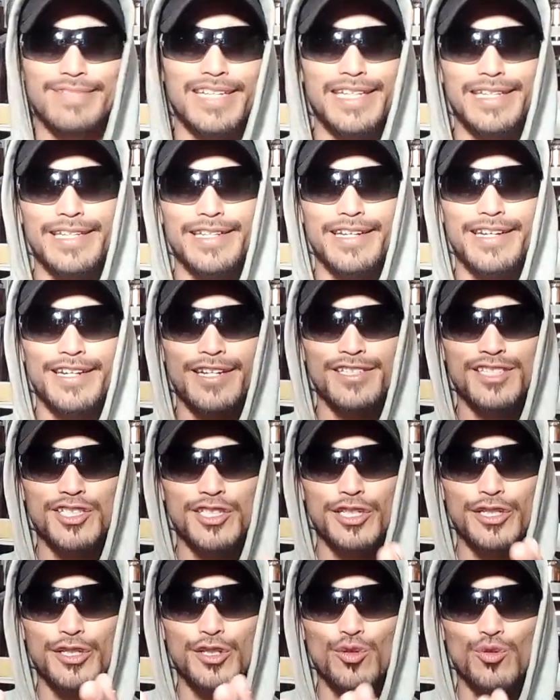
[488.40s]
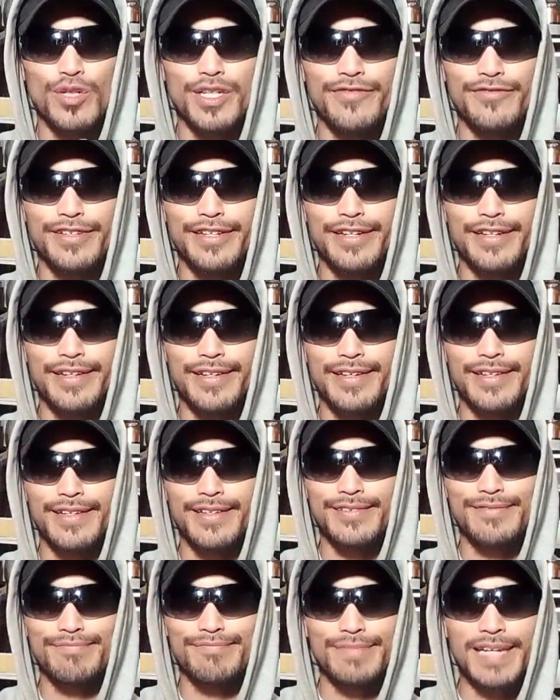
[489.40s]
There you go. So whoever
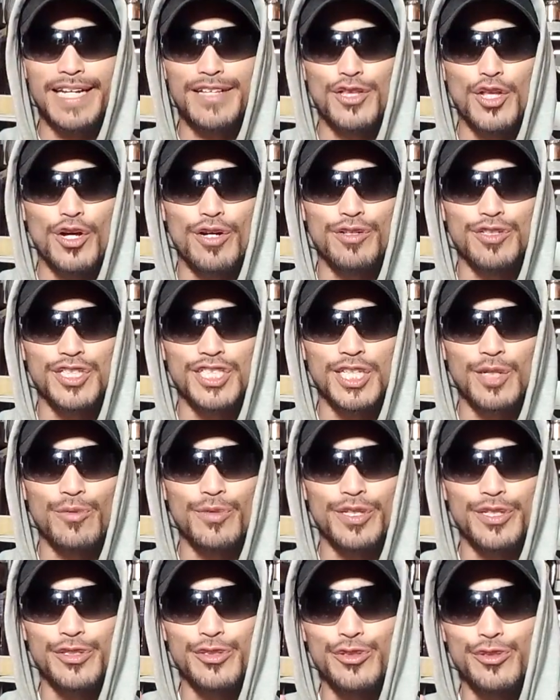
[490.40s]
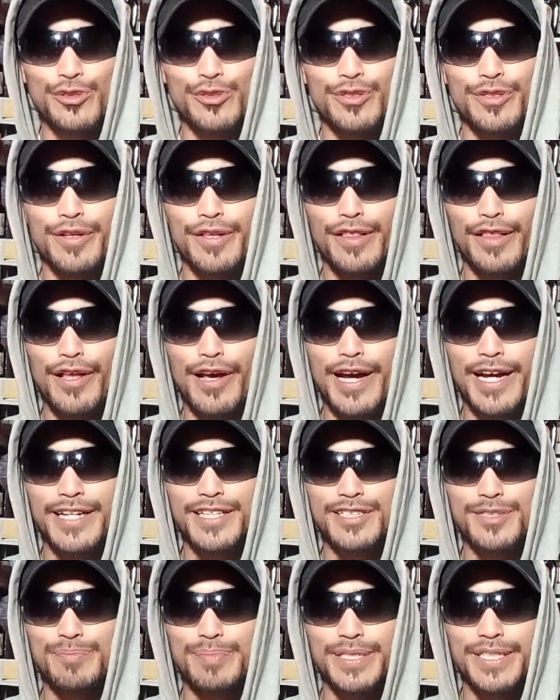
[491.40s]
knows someone who
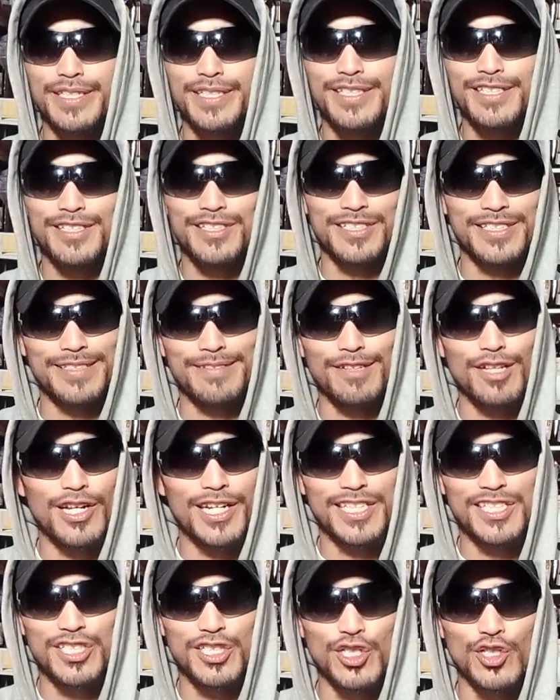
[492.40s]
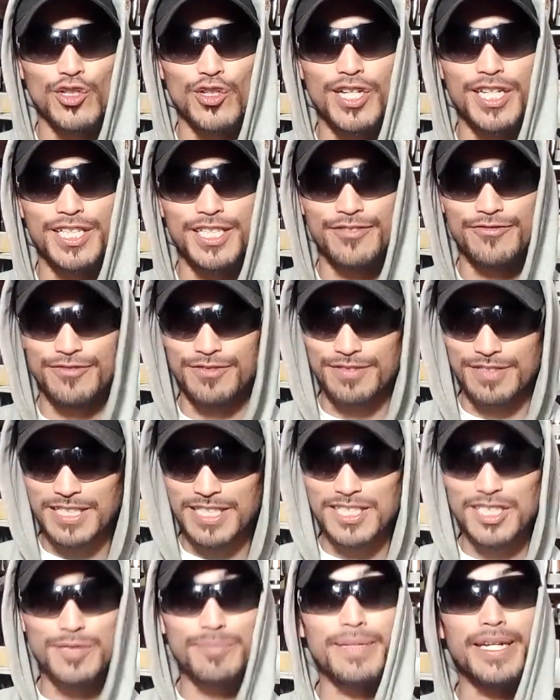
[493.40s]
likes beers and likes to try different
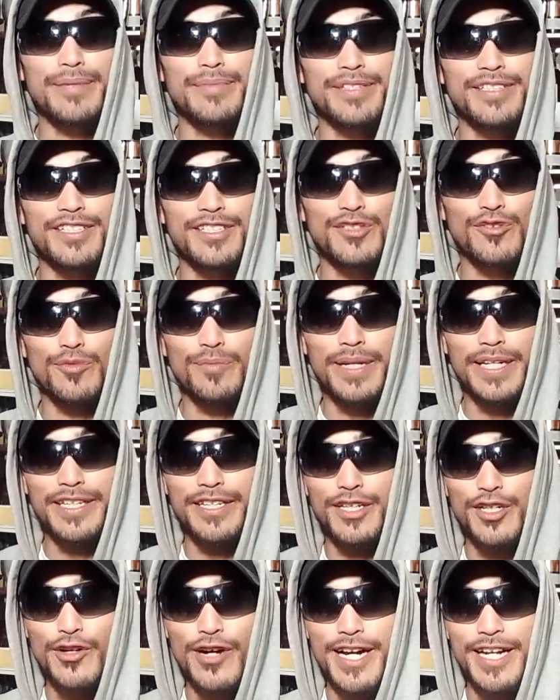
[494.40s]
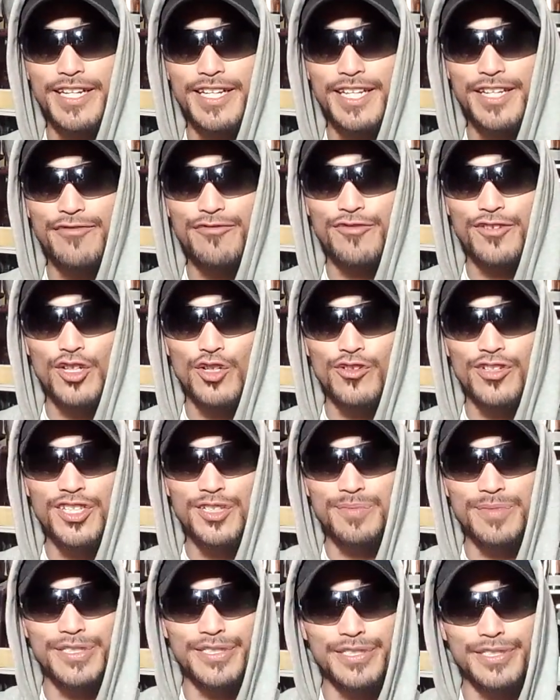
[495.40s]
things, maybe this will make a great gift for
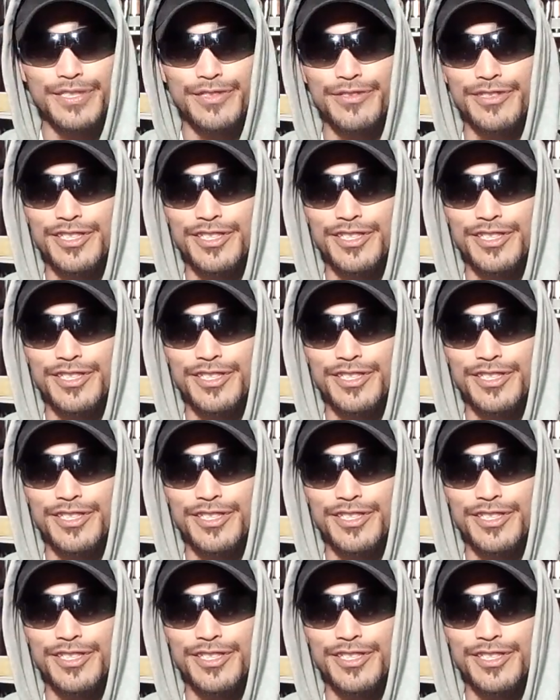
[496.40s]
Christmas.